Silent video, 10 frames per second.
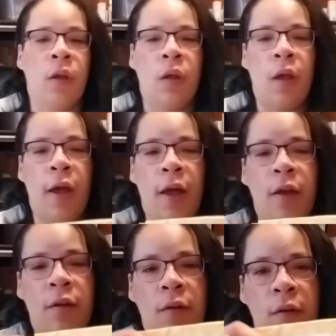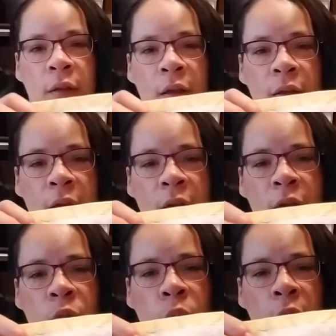and this
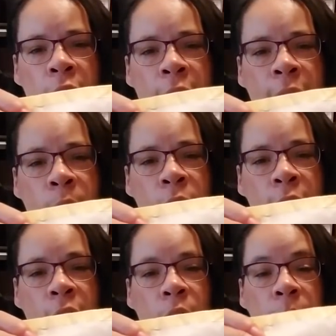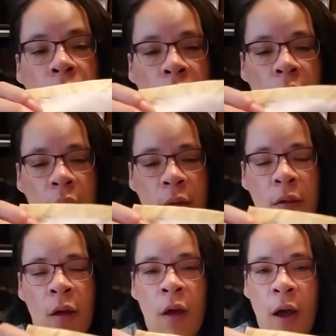is where I am right now
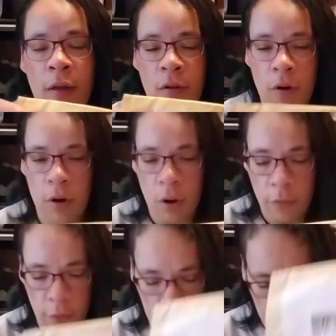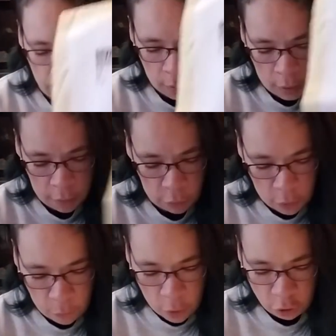because I started over. If you
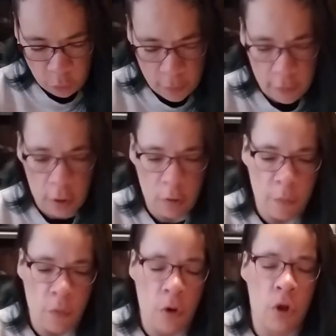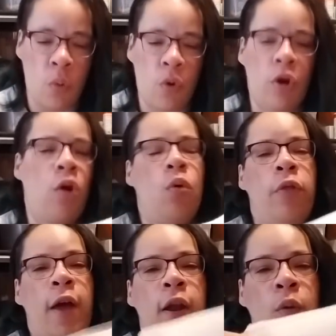have watched my videos before, you will
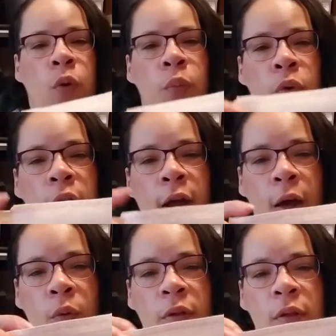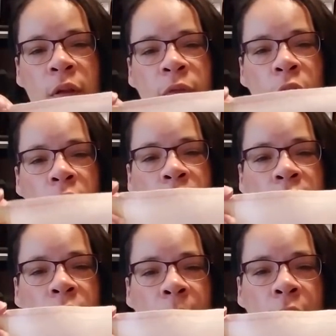know that at one point I was this far
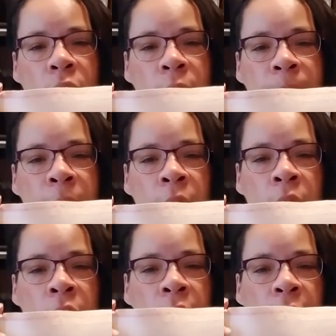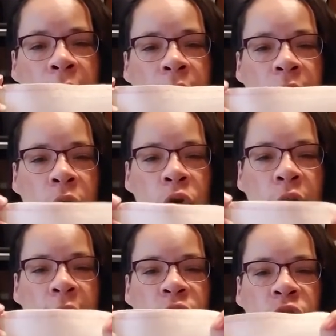into the pattern, and so you
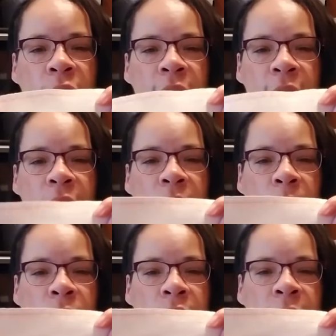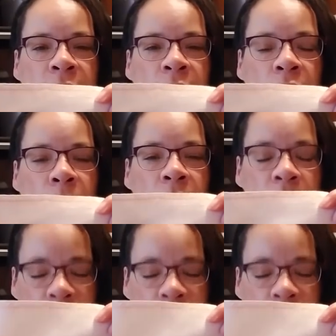can actually see some of the design elements in